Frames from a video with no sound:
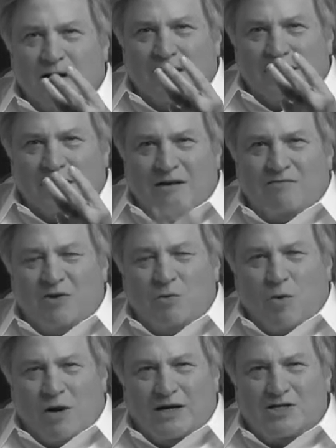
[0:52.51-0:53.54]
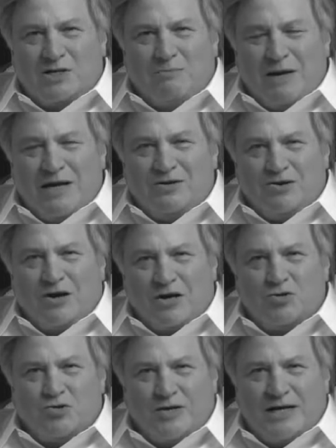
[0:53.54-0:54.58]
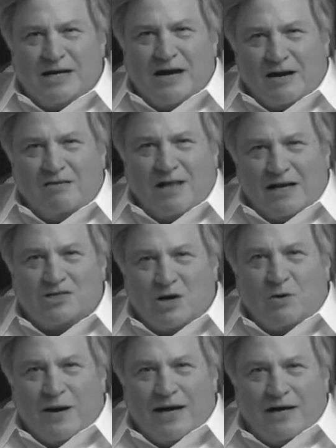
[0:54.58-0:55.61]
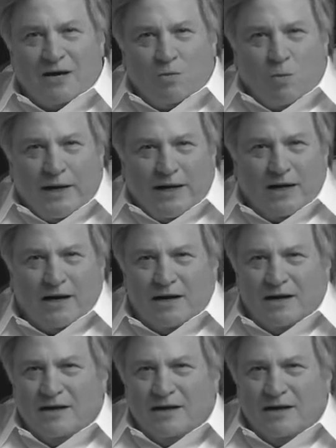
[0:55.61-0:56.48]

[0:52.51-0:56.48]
and if you want us to be in your country, you got to let us go ahead and win.